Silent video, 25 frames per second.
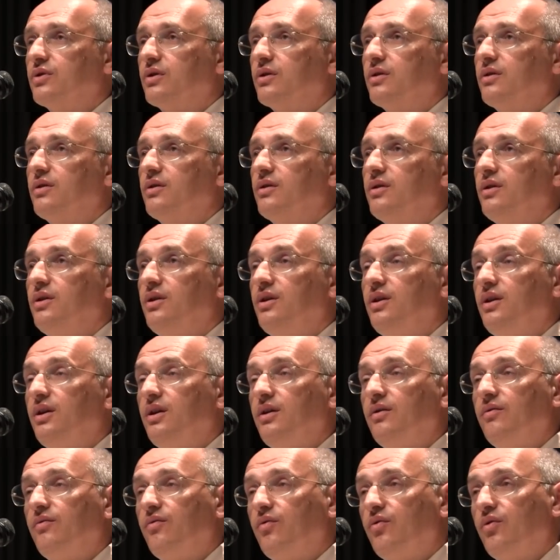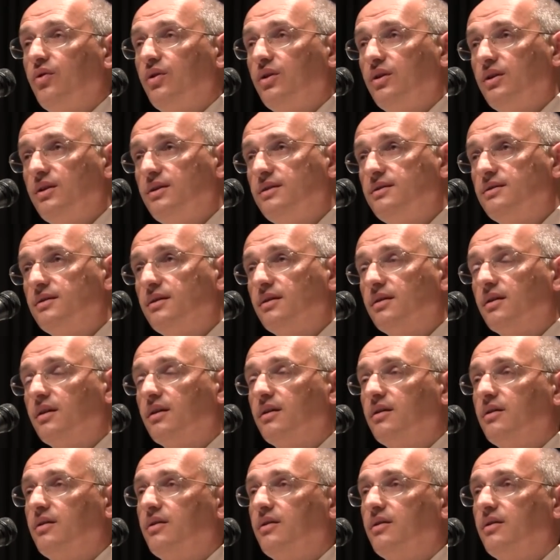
and sense of the wife,